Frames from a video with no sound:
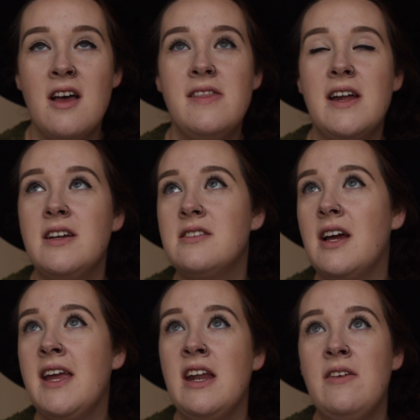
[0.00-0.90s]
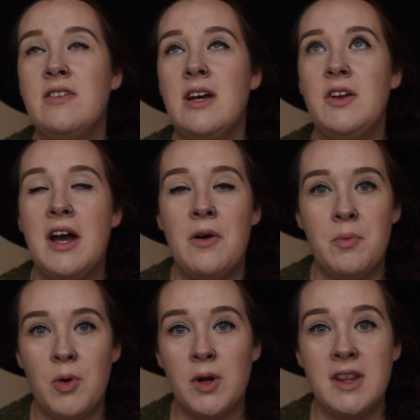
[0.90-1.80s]
That is, I can't even tell you how
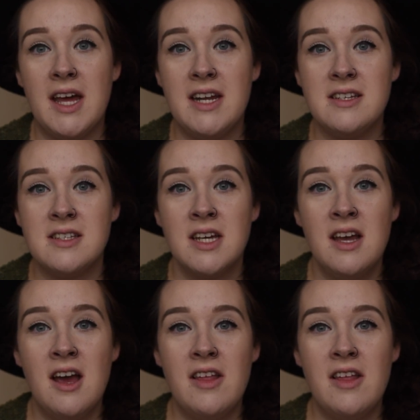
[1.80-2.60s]
important that is.